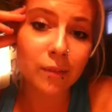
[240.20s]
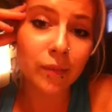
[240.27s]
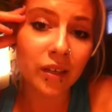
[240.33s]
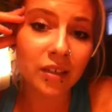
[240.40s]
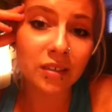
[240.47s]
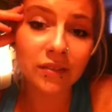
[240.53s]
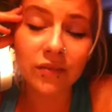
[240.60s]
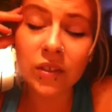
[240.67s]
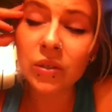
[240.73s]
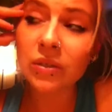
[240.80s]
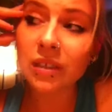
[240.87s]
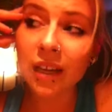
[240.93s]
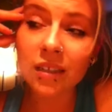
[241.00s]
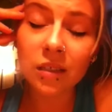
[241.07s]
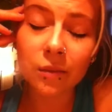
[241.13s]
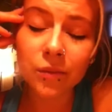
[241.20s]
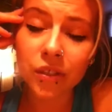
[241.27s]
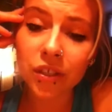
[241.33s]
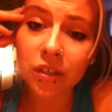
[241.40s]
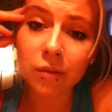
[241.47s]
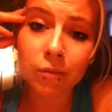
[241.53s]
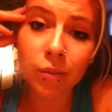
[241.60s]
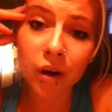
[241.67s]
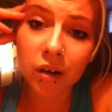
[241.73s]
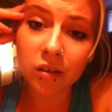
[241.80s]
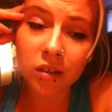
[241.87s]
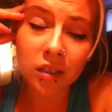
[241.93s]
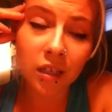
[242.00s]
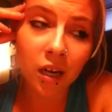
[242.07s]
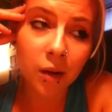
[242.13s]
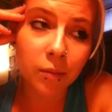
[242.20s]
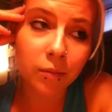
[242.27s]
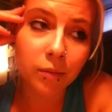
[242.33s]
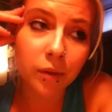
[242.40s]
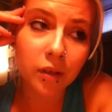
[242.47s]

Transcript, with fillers: Because if you don't let them, they're going to bottle it up.